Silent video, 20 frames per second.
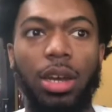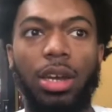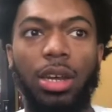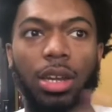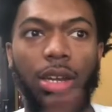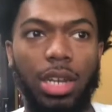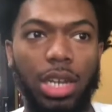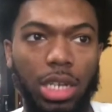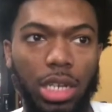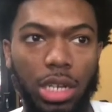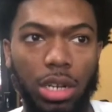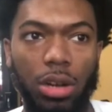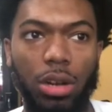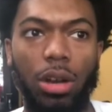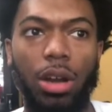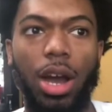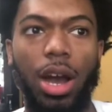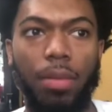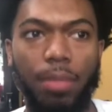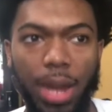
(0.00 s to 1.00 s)
This
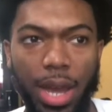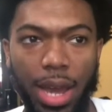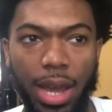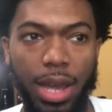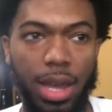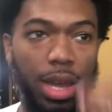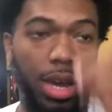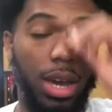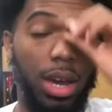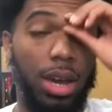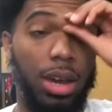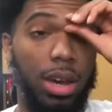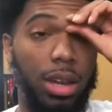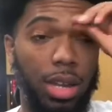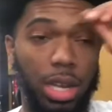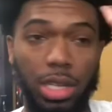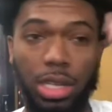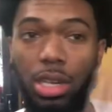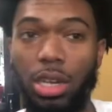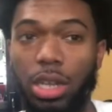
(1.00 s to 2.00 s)
year, I'm not.
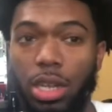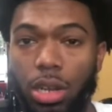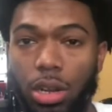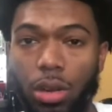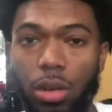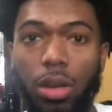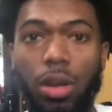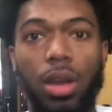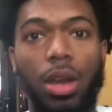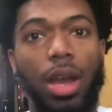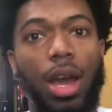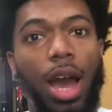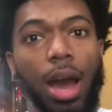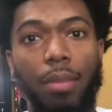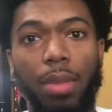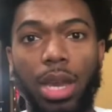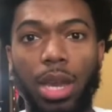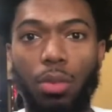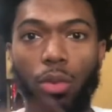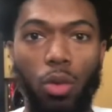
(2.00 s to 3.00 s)
Less than a year, I'm
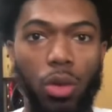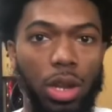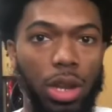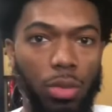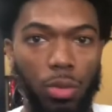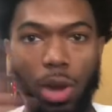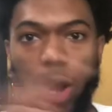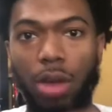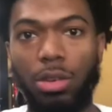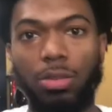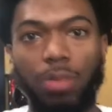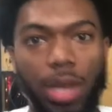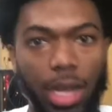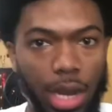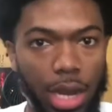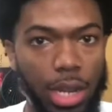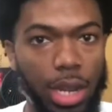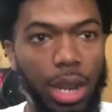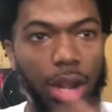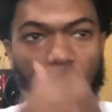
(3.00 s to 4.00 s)
making more than what I was making
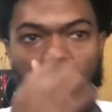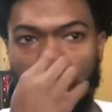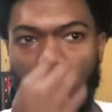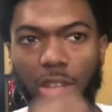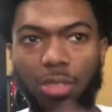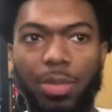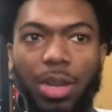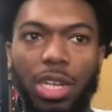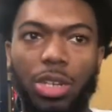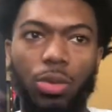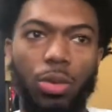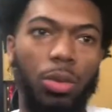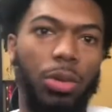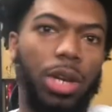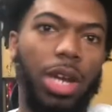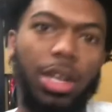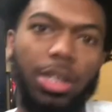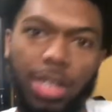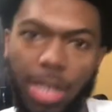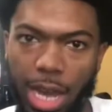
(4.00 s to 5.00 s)
out there. I was making
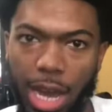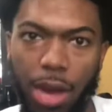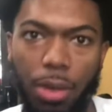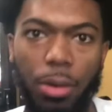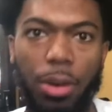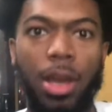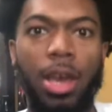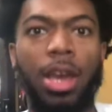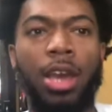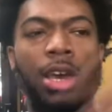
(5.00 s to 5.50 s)
$21 an hour.